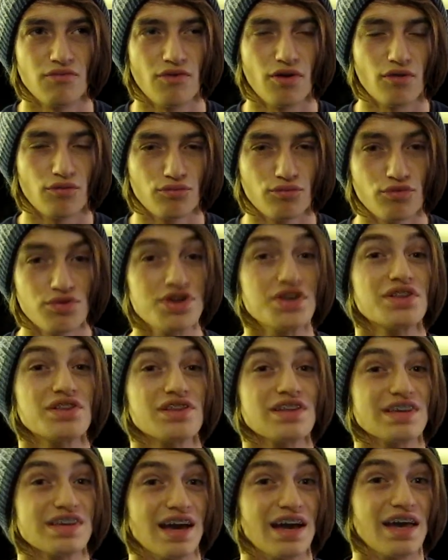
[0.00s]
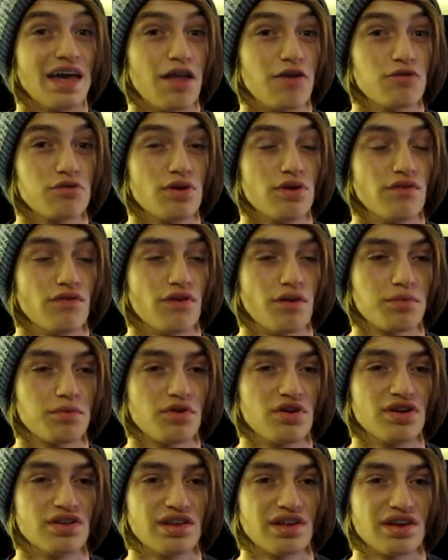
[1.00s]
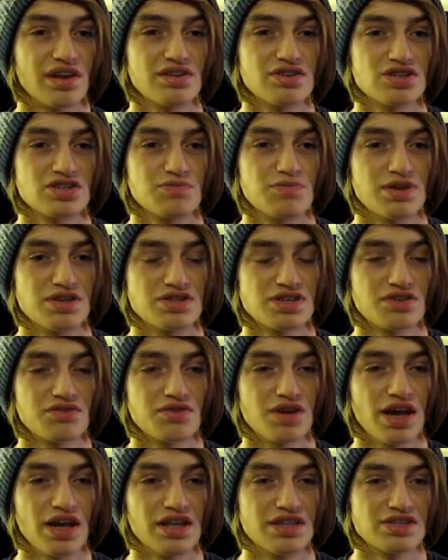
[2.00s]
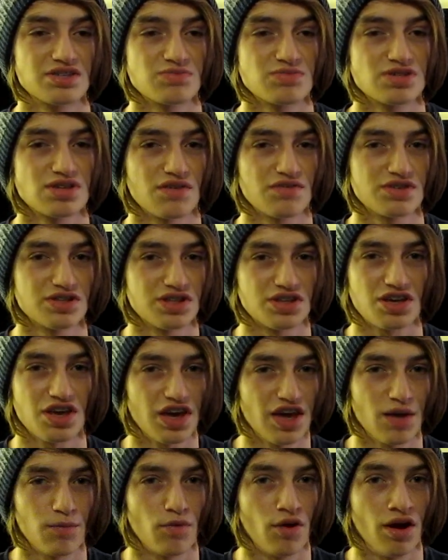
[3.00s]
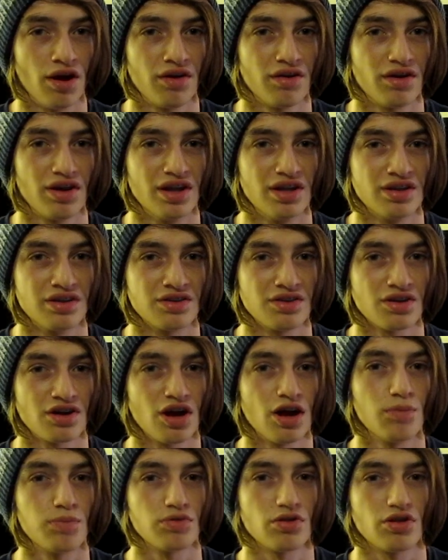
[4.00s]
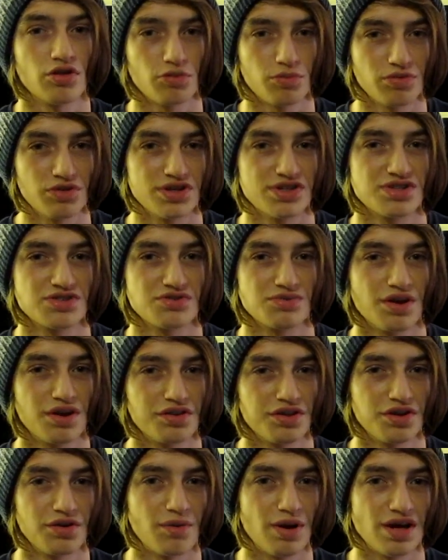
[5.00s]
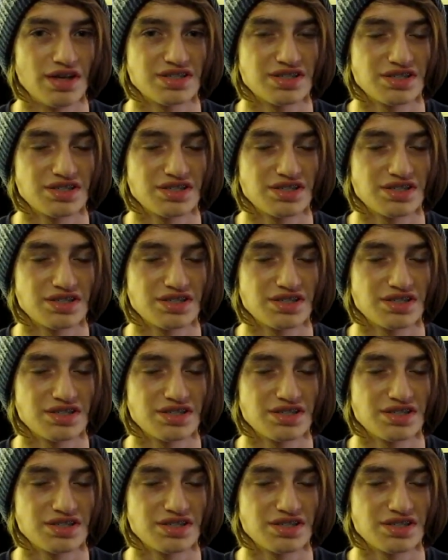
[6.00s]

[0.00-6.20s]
a really iterative upgrade. Like, it just basically added some stuff to the camera and a couple other places around the OS.